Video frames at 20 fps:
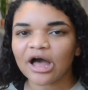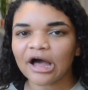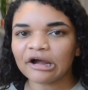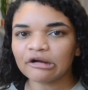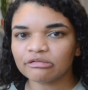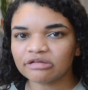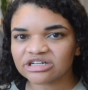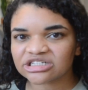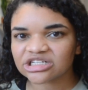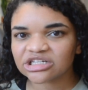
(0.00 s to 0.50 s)
I
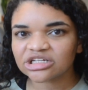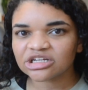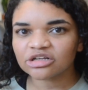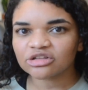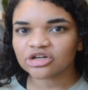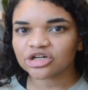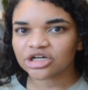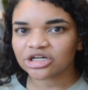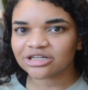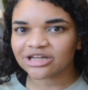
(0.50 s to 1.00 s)
recently
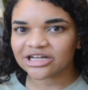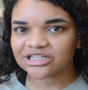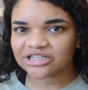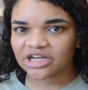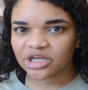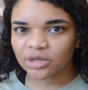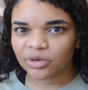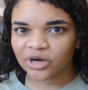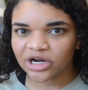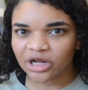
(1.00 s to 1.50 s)
learned that's
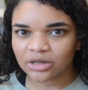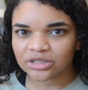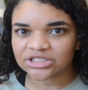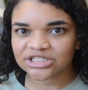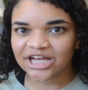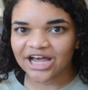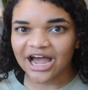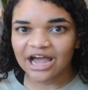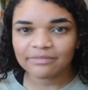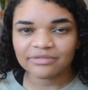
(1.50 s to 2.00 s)
how you
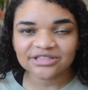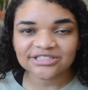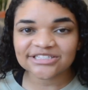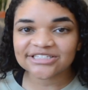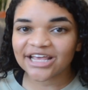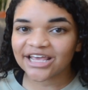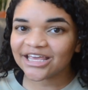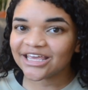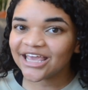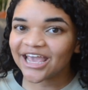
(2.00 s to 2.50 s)
pronounce it. I've been
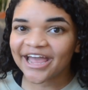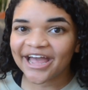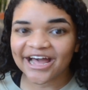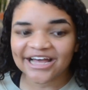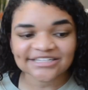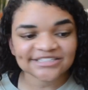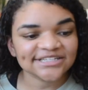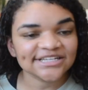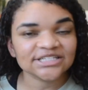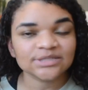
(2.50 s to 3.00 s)
saying
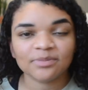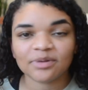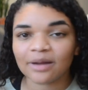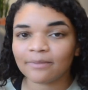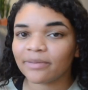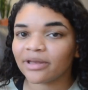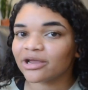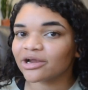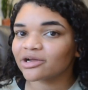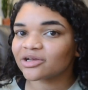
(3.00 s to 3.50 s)
Cassis, but
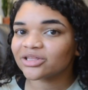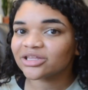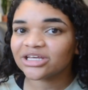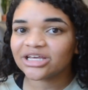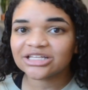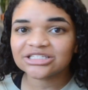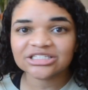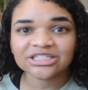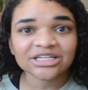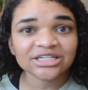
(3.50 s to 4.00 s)

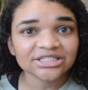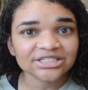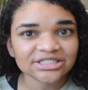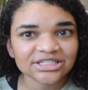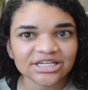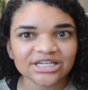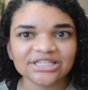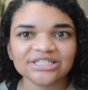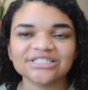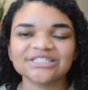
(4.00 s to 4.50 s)
apparently it's
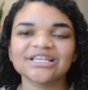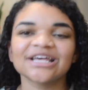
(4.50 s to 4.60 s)
Cassis.